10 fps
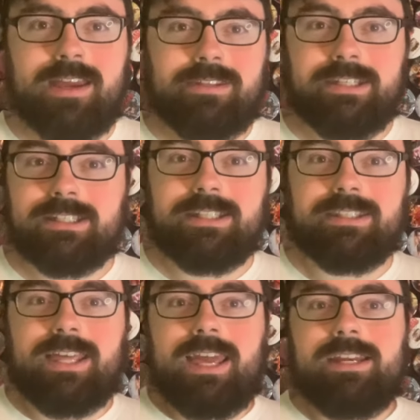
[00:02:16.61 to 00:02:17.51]
Nicolas
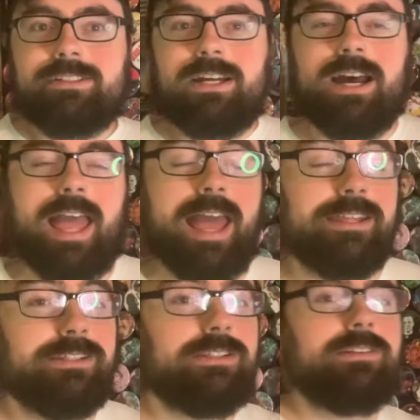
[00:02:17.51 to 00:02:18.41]
Cage uh,
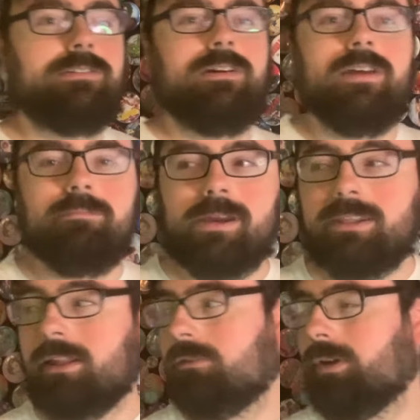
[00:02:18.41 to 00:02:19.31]
has to
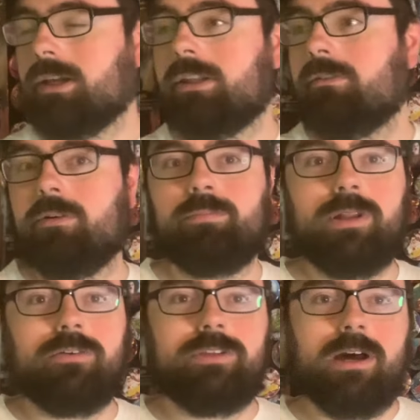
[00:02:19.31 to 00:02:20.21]
basically the biggest thing where it
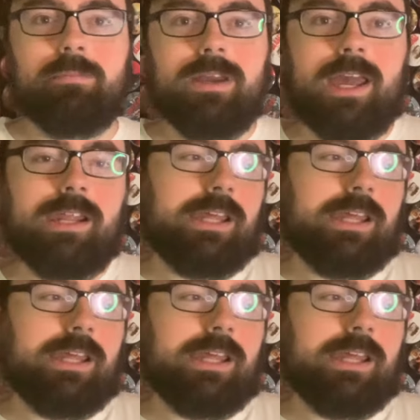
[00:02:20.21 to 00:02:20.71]
blows up and it,